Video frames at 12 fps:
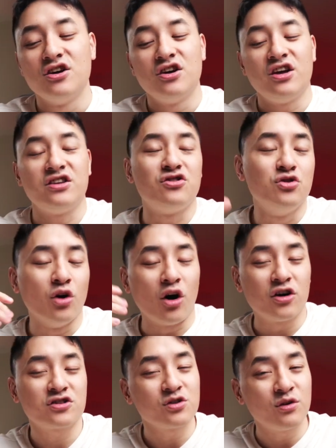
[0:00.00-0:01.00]
And you
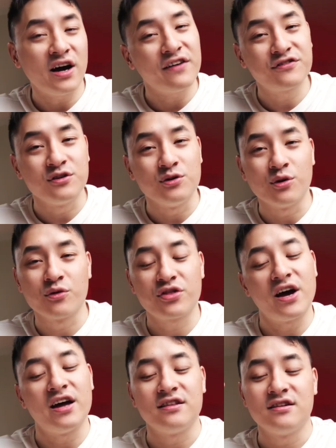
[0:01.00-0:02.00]
also have to know
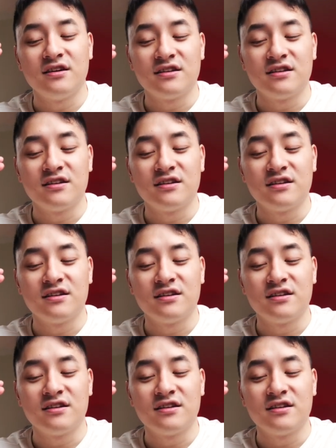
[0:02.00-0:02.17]
that